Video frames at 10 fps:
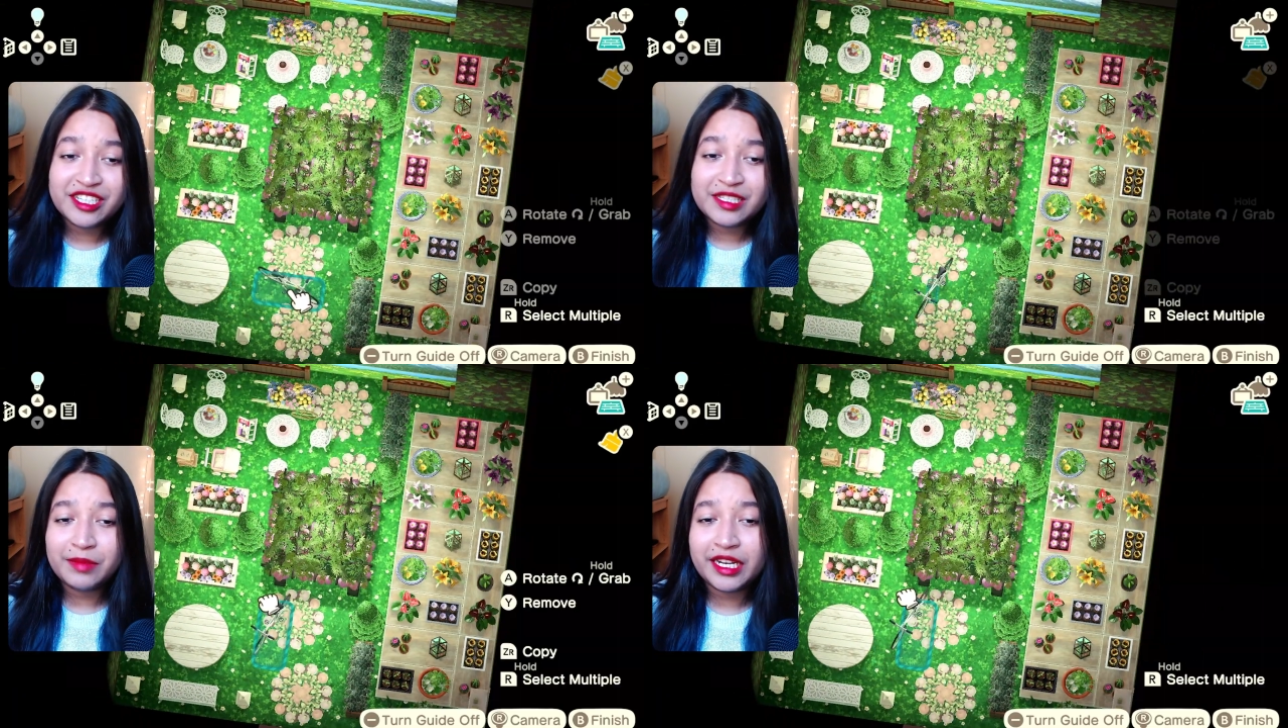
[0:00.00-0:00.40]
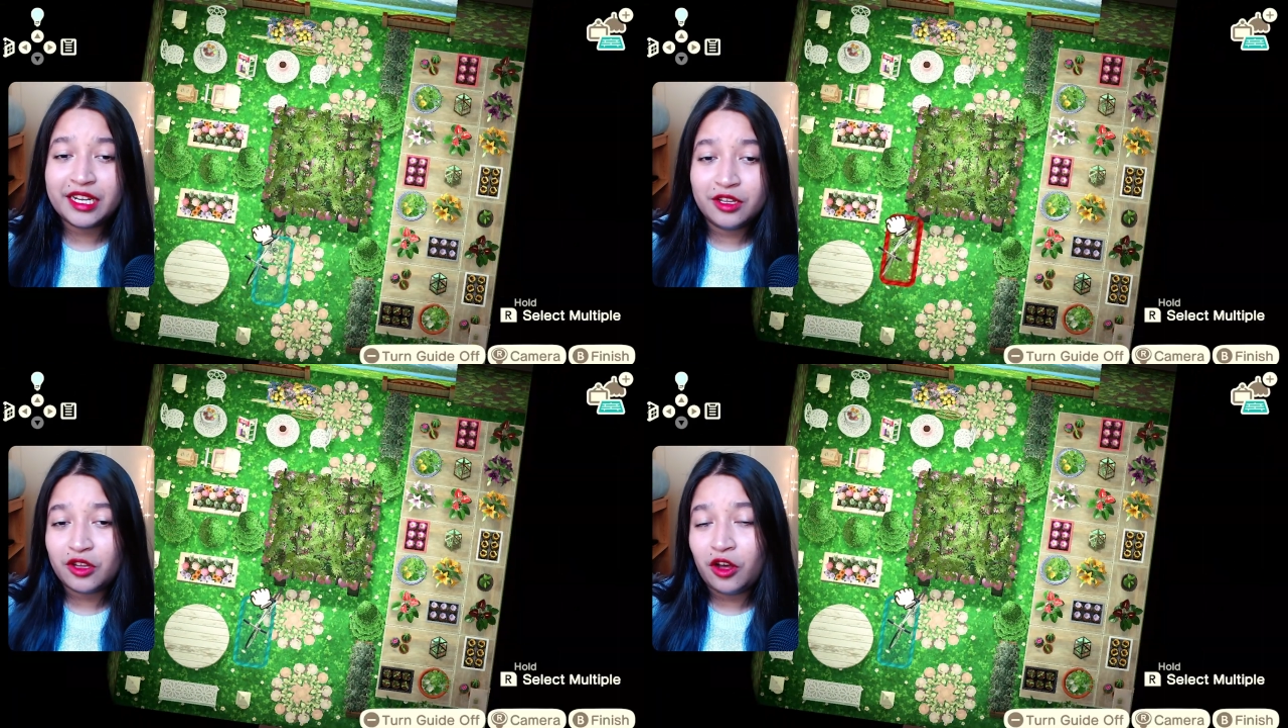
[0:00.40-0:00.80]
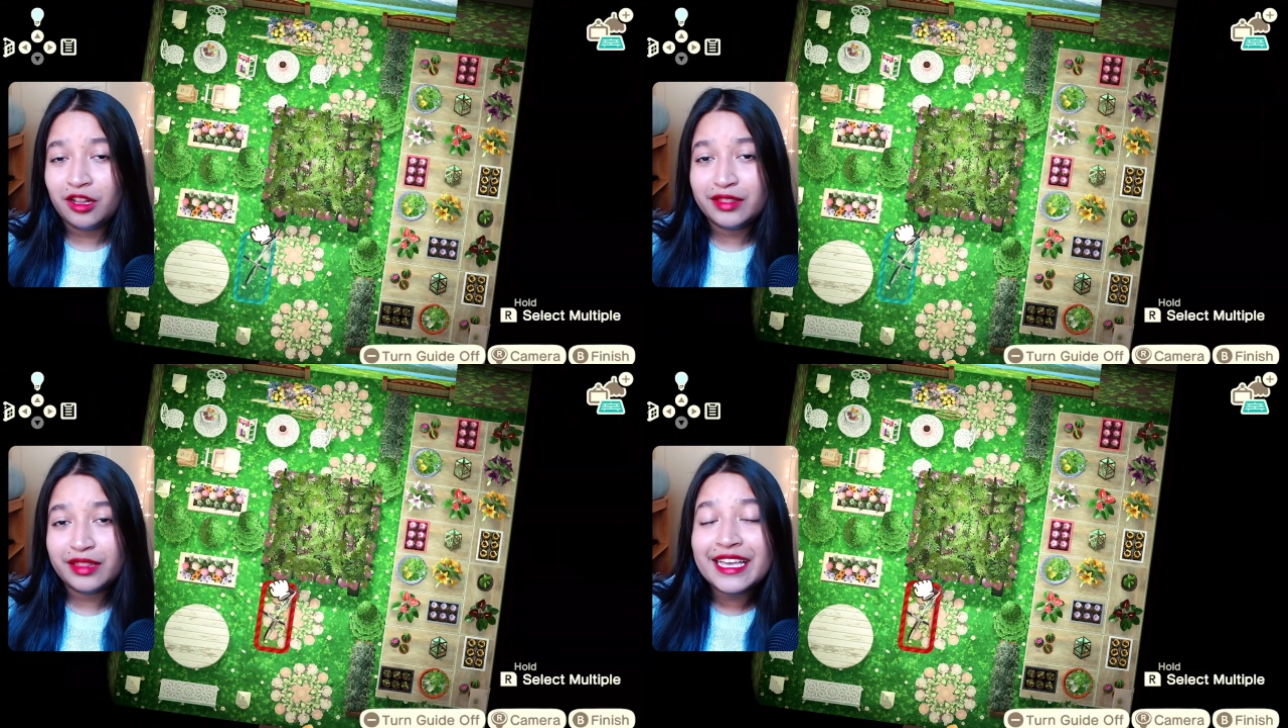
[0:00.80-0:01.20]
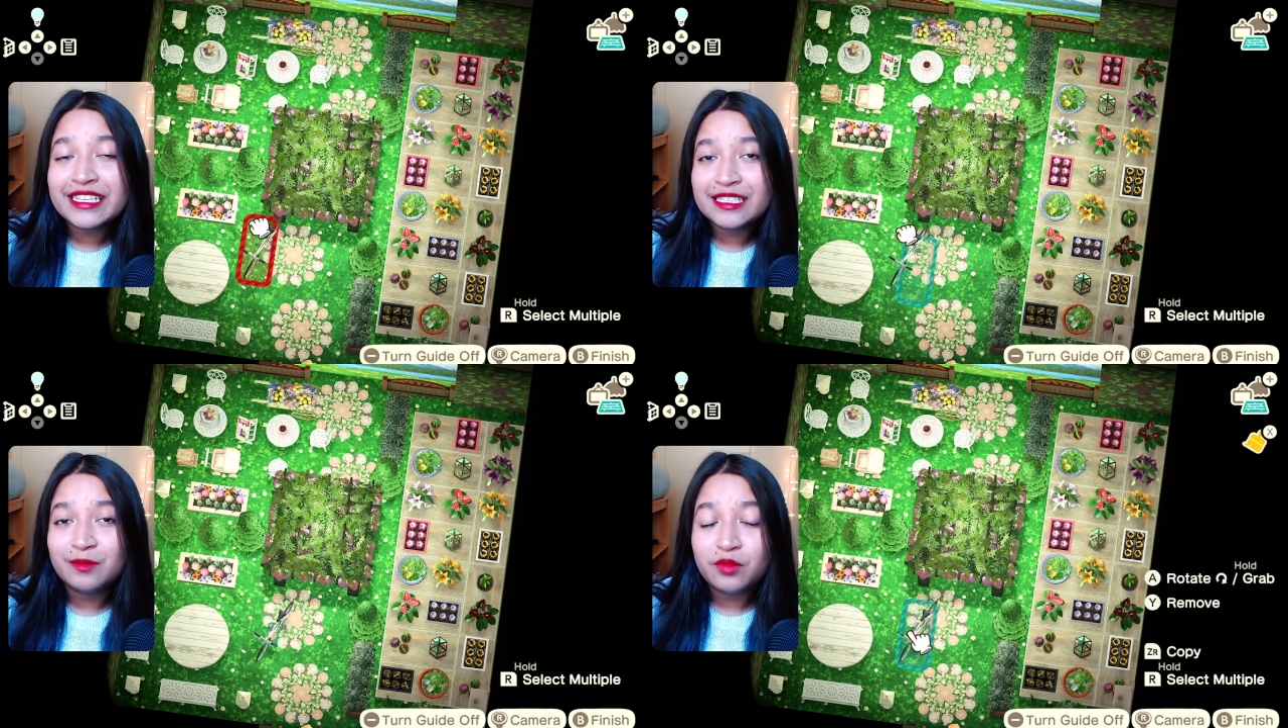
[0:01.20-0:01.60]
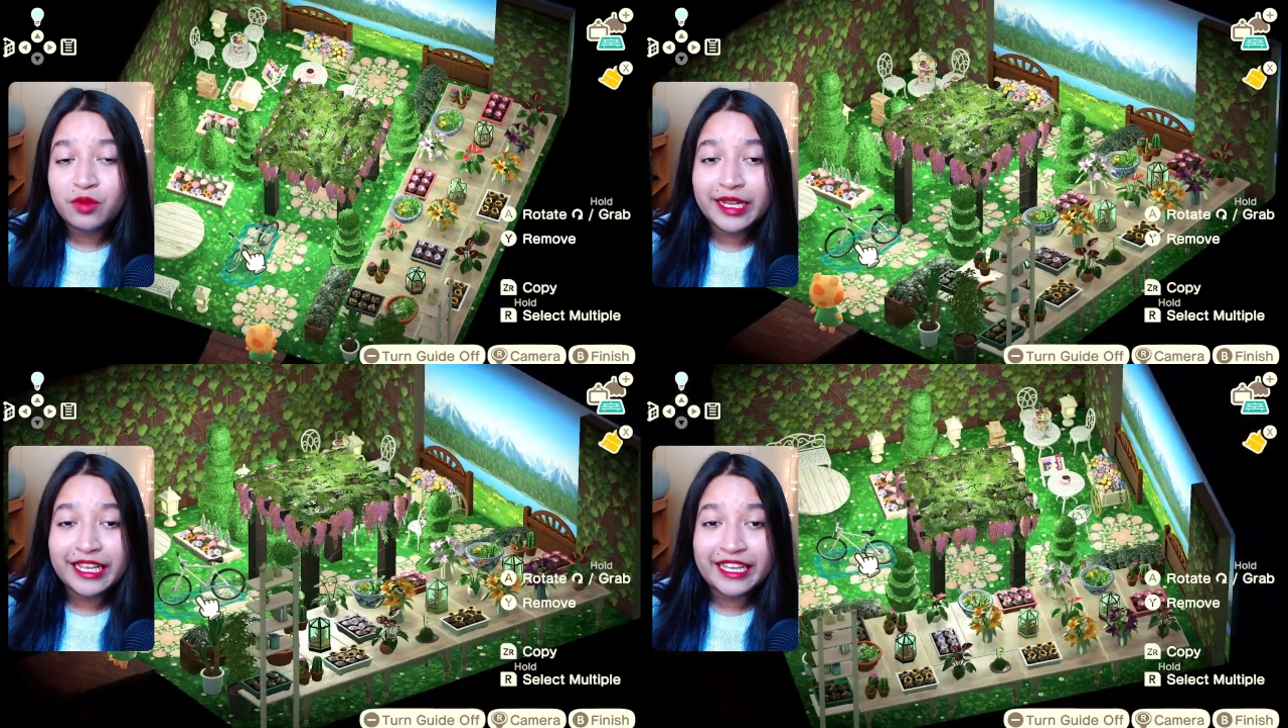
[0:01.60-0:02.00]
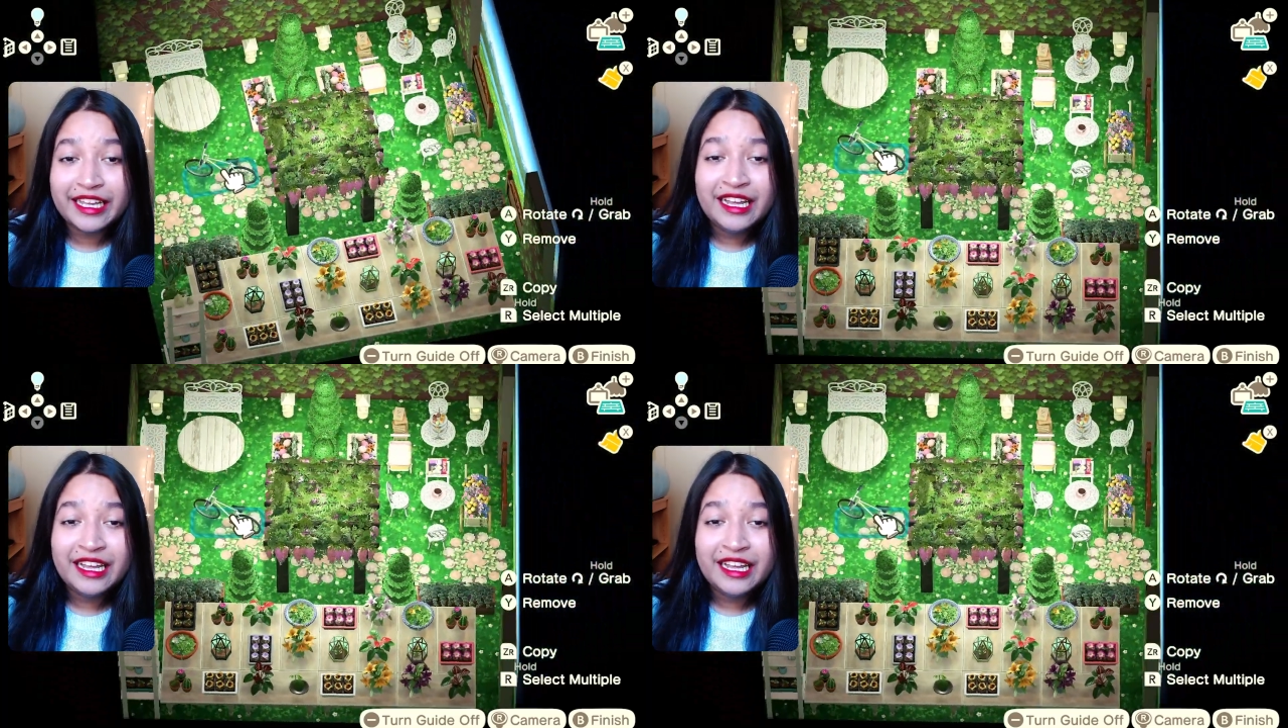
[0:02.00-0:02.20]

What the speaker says: made it look all nice and pretty,